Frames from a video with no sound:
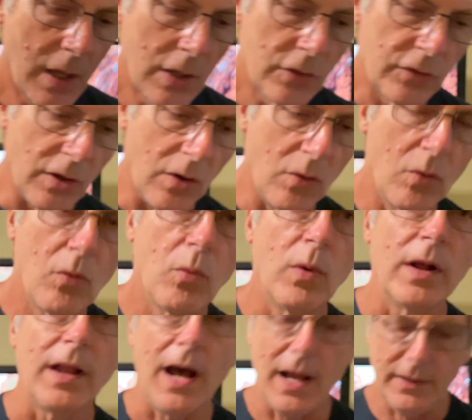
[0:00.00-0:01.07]
So
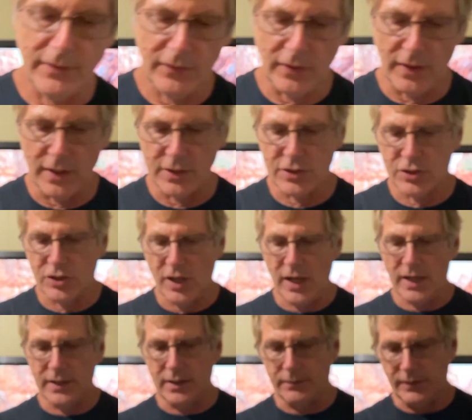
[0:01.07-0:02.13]
when I see a
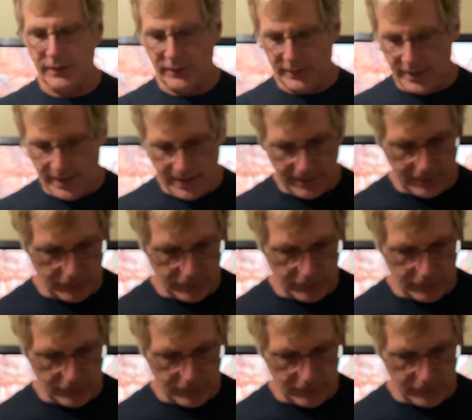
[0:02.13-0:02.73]
shed of a skin,